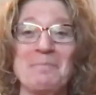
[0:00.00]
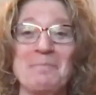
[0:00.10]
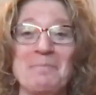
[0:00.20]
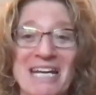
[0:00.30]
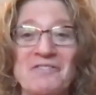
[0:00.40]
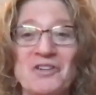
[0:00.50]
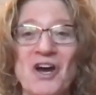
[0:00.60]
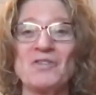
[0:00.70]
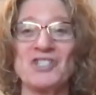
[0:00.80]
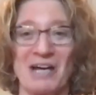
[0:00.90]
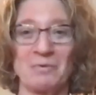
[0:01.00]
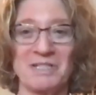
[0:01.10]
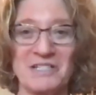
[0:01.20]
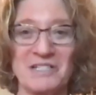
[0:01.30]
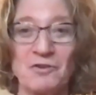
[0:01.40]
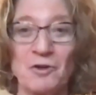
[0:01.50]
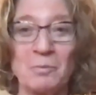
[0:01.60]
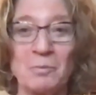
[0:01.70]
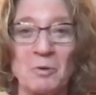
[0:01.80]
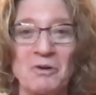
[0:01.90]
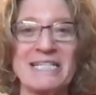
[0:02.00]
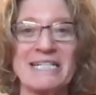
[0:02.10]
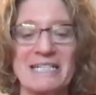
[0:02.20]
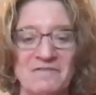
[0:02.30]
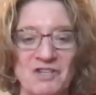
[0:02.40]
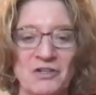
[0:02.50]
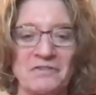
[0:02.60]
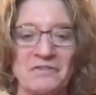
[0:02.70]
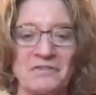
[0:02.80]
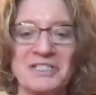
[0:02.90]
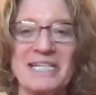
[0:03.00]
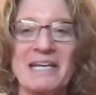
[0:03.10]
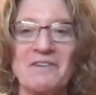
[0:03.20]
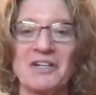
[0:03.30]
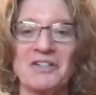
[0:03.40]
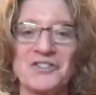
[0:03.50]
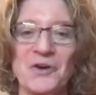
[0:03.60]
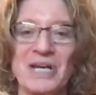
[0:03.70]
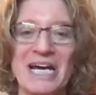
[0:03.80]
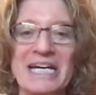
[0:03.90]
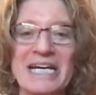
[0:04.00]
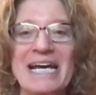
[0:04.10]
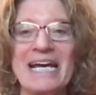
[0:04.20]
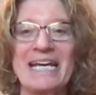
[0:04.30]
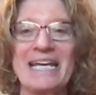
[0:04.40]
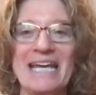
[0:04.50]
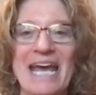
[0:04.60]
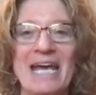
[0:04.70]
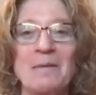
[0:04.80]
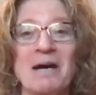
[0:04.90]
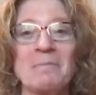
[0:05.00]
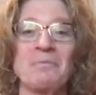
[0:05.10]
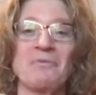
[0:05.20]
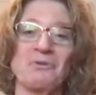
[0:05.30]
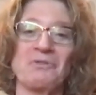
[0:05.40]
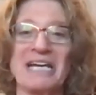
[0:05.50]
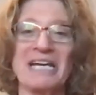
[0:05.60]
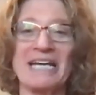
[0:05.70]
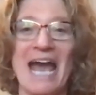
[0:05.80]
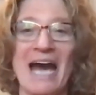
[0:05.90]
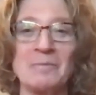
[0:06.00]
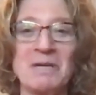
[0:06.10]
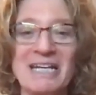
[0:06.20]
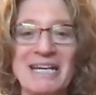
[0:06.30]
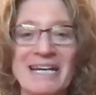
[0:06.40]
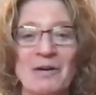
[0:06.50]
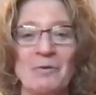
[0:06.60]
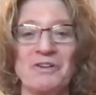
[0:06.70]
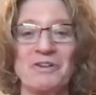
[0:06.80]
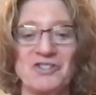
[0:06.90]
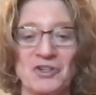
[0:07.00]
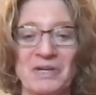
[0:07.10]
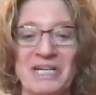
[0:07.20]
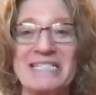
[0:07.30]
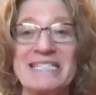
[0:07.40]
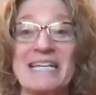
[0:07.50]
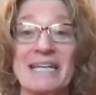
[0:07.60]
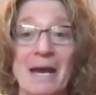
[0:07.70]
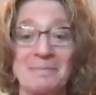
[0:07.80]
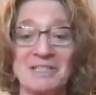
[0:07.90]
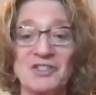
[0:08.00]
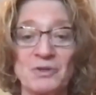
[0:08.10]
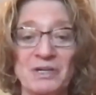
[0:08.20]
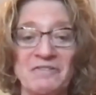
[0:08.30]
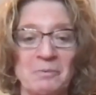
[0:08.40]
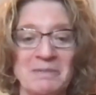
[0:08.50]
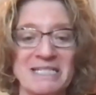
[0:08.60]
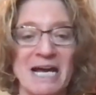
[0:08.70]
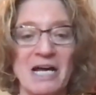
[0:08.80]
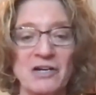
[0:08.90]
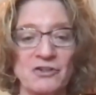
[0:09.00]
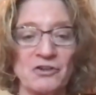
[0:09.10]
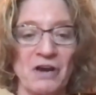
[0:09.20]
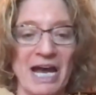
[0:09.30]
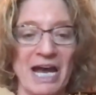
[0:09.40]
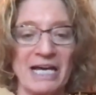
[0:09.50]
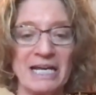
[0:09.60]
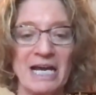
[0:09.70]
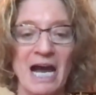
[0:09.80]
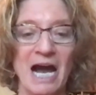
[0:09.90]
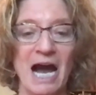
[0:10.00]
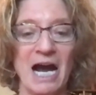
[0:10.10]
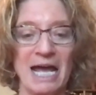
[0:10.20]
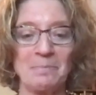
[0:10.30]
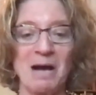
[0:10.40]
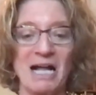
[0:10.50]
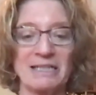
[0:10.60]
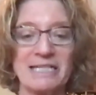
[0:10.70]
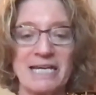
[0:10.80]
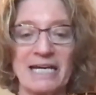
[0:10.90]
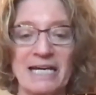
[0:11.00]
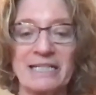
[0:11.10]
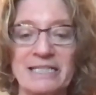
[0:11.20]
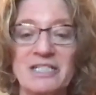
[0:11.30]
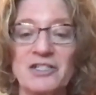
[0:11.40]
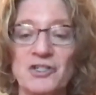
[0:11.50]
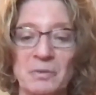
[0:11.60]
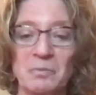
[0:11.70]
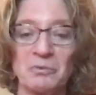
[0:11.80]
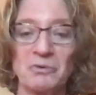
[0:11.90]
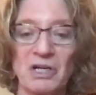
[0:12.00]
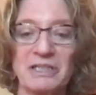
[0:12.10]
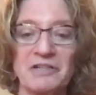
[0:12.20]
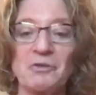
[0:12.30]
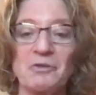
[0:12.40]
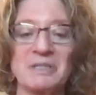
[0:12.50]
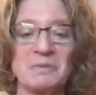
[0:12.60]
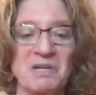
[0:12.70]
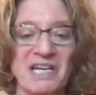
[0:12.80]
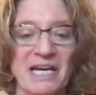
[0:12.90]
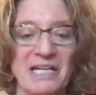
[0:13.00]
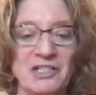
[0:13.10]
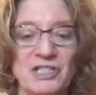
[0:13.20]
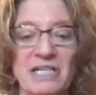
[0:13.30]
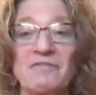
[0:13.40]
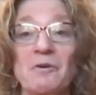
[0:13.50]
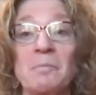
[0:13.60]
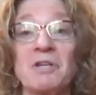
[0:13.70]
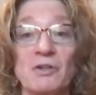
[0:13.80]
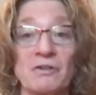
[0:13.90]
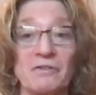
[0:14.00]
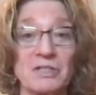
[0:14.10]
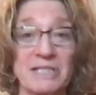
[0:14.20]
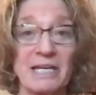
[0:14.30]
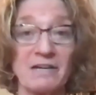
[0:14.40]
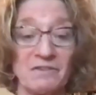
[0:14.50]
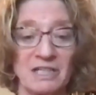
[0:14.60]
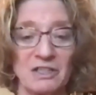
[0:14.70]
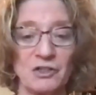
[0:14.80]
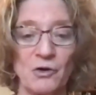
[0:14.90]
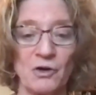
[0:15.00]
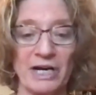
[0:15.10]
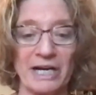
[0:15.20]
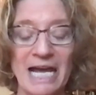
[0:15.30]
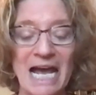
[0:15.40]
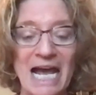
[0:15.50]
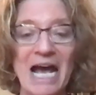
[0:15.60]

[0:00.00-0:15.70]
Many of you know John was the former president of the University of Arizona. He came up through the academy with degrees in chemistry from his undergrad at Polytech Institute in Brooklyn through his PhD from the University of Illinois.